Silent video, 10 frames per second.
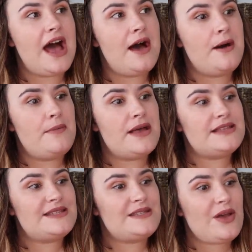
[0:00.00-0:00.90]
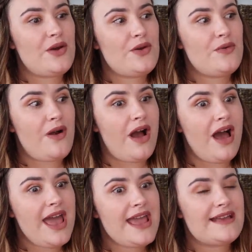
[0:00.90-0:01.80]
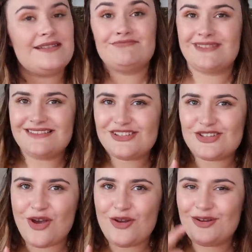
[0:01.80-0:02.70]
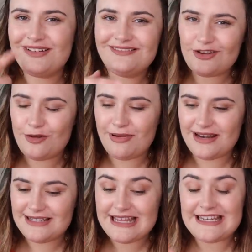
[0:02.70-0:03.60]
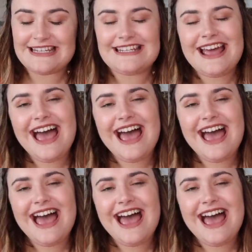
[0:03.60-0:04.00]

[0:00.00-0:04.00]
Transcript: Um, so I, so no pun intended.